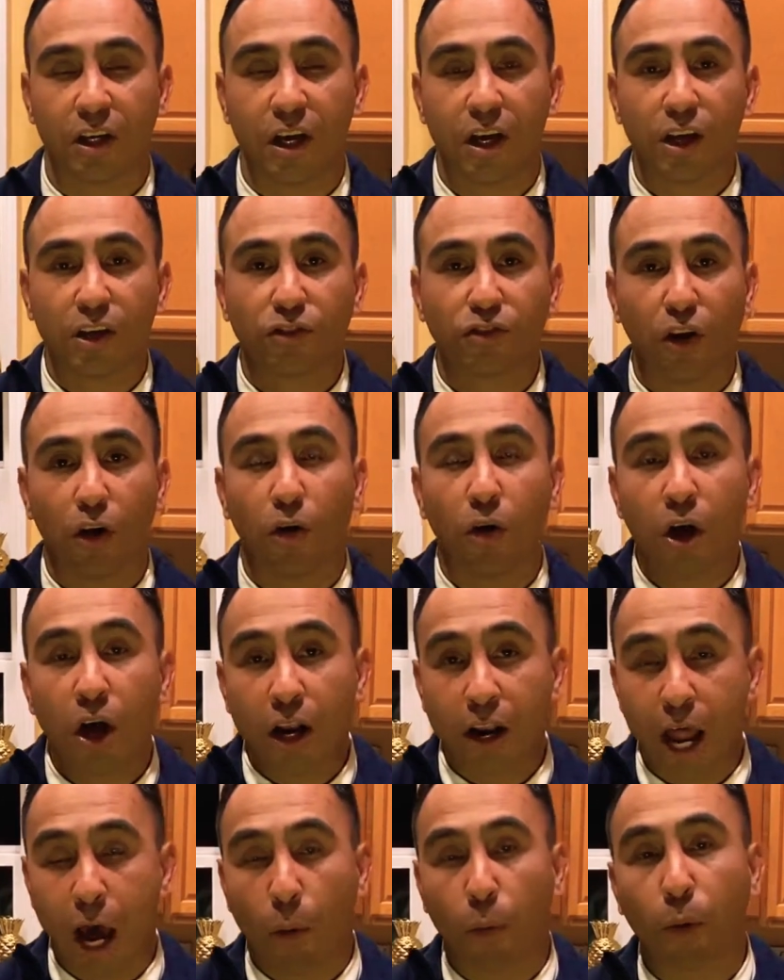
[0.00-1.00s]
So
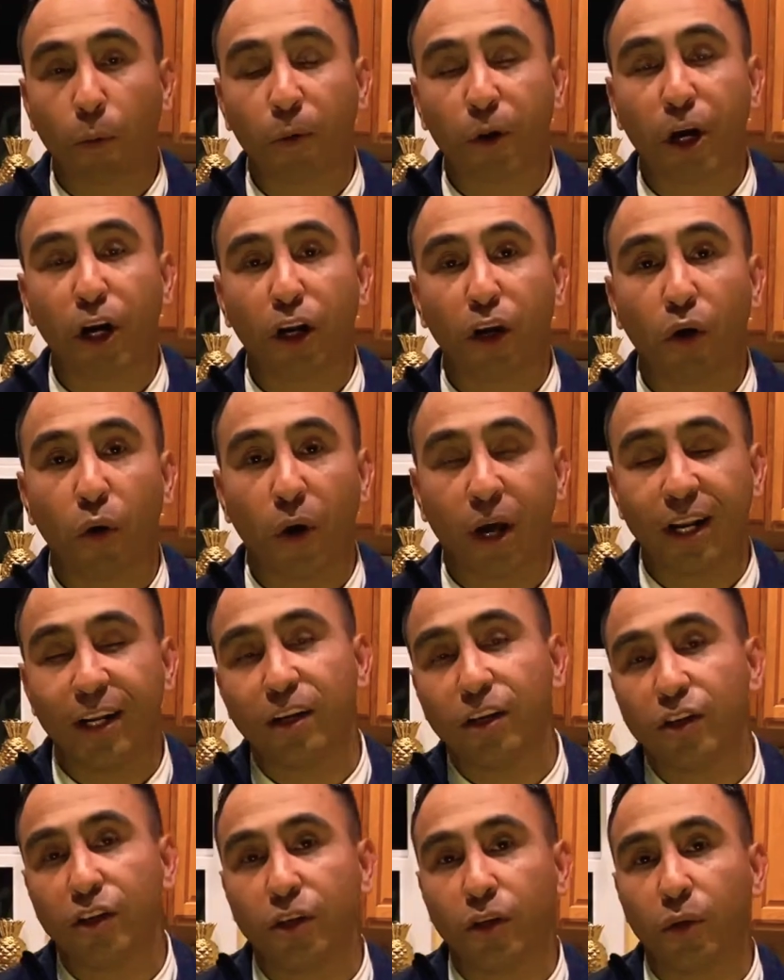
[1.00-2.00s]
now what we're going to go ahead and
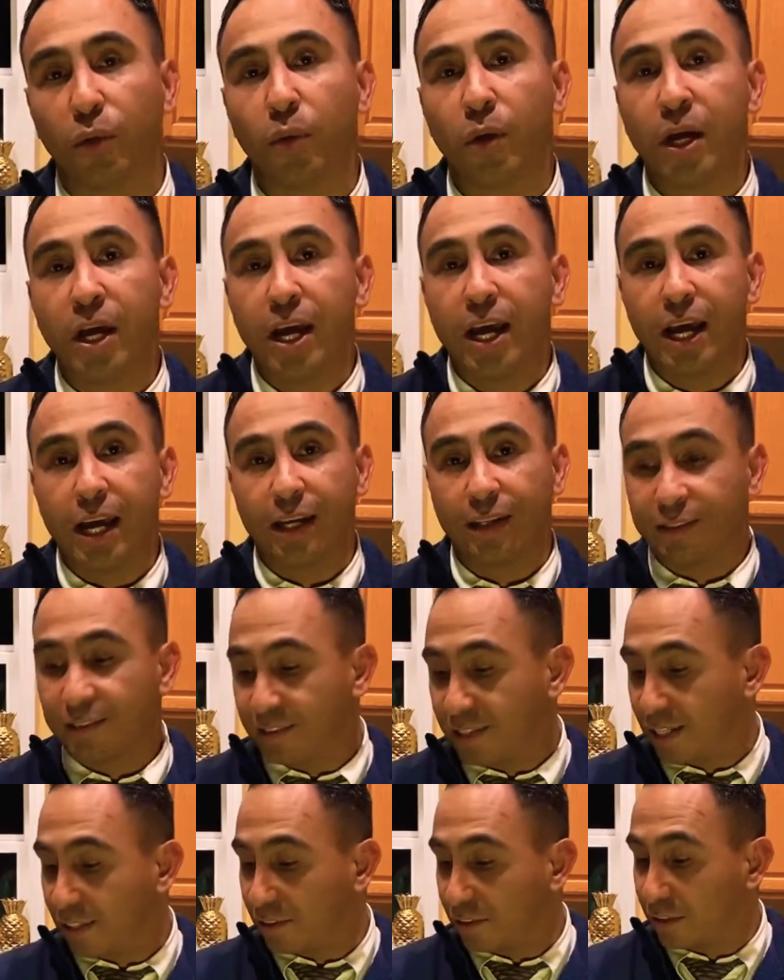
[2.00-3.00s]
do is,
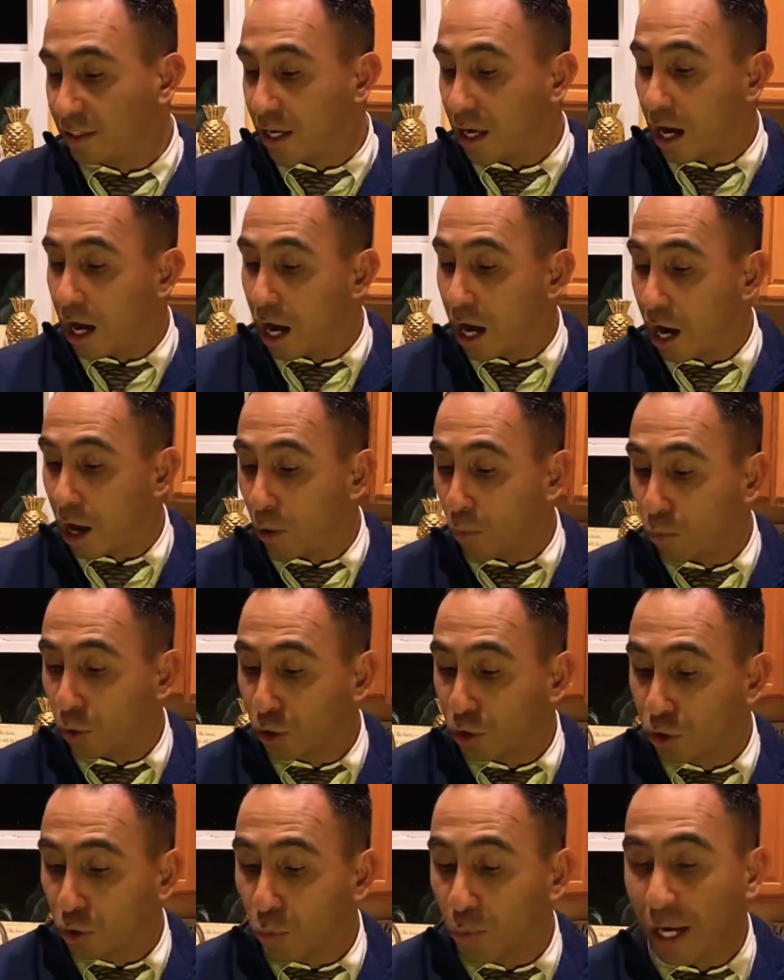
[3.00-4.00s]
since we're
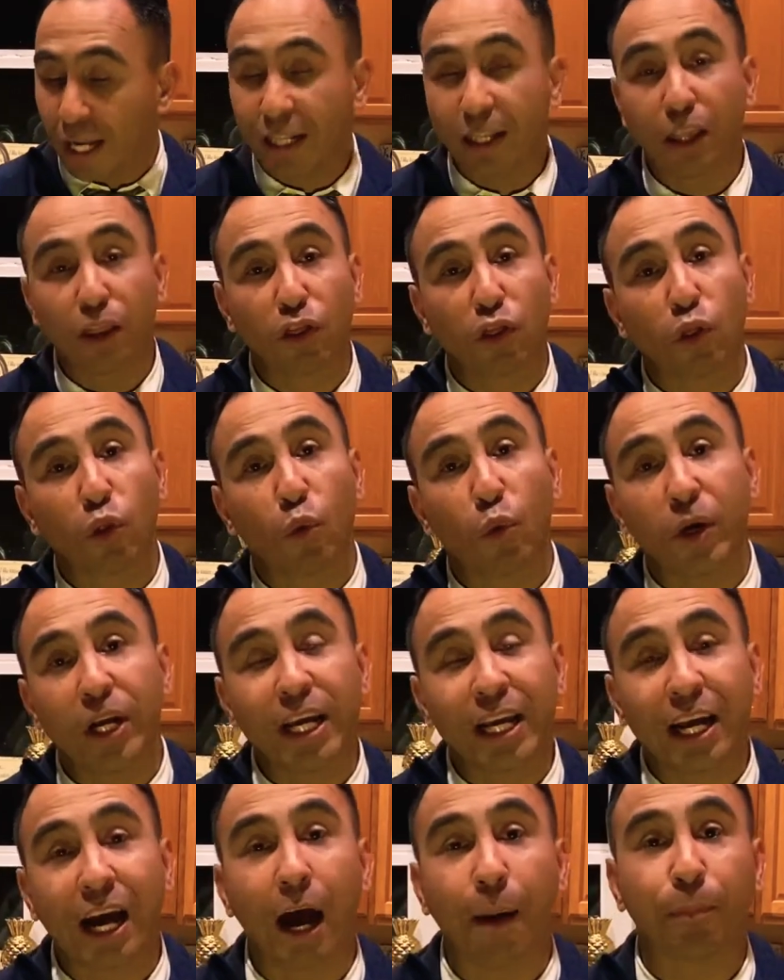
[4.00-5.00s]
doing 3
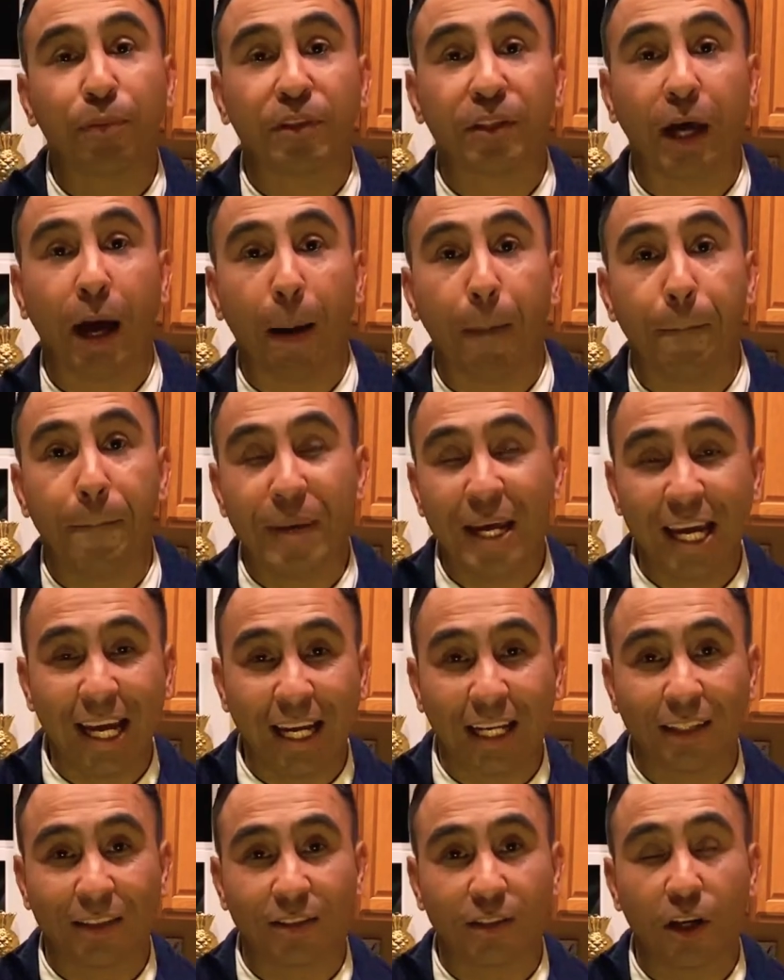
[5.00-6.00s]
cups of
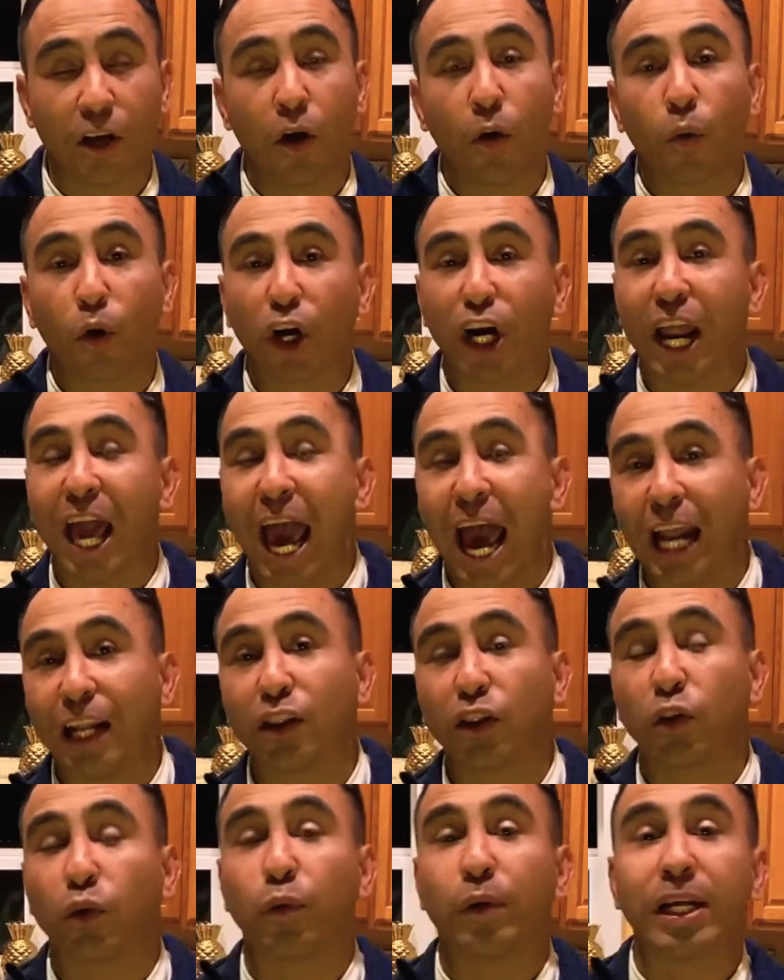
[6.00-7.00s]
beans, we're going to add
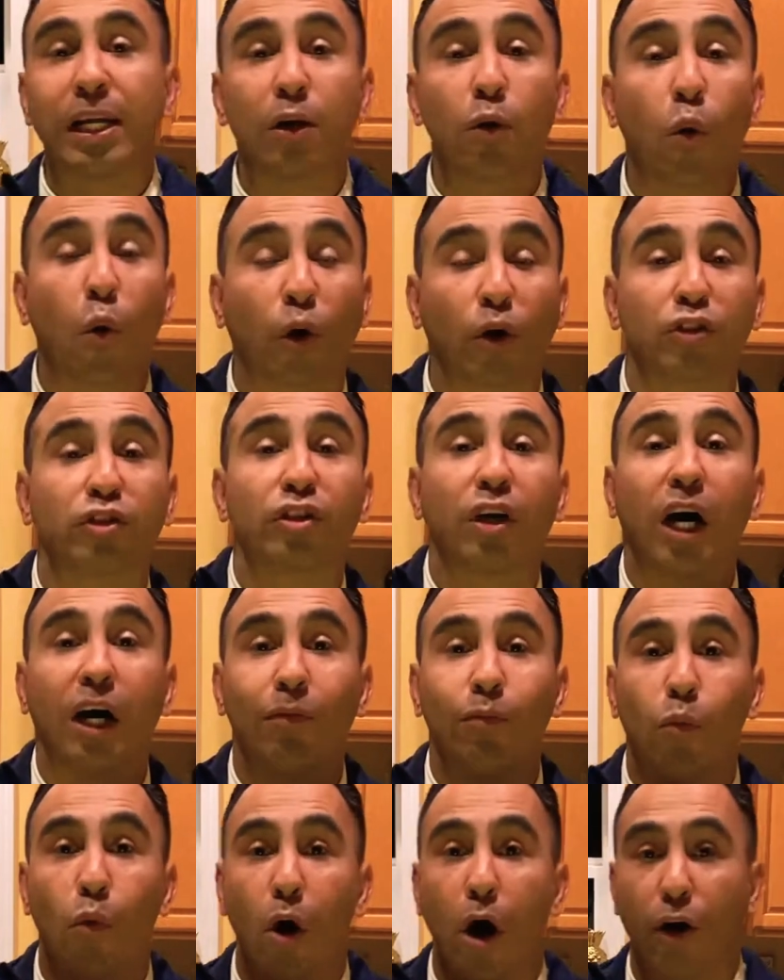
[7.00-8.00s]
3 quarts
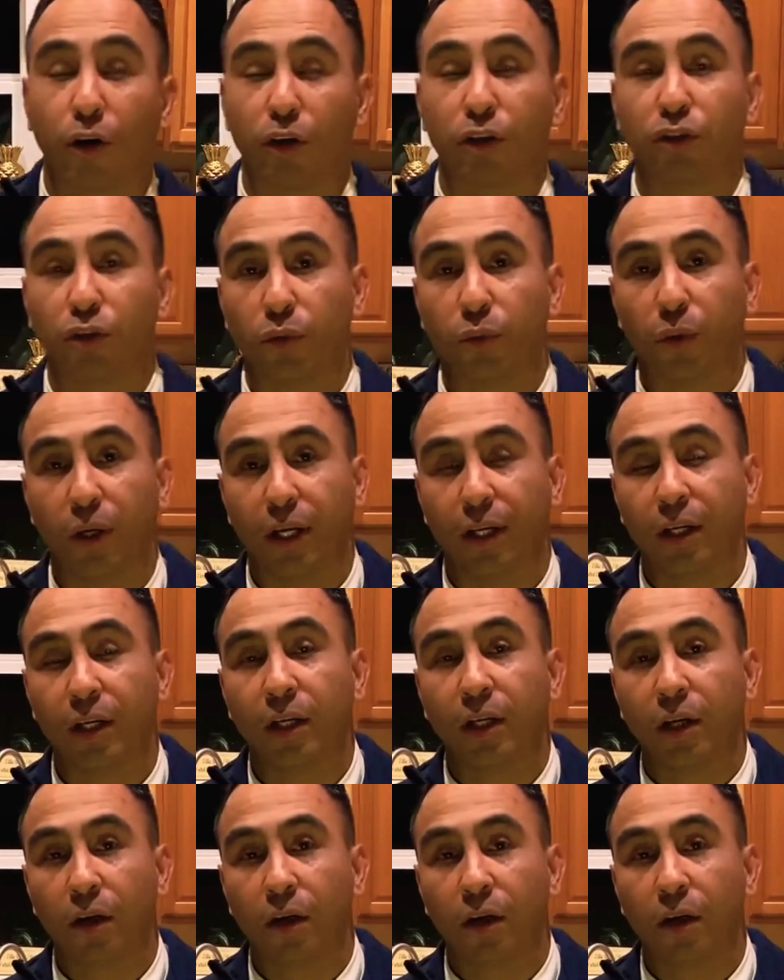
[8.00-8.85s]
of water to it.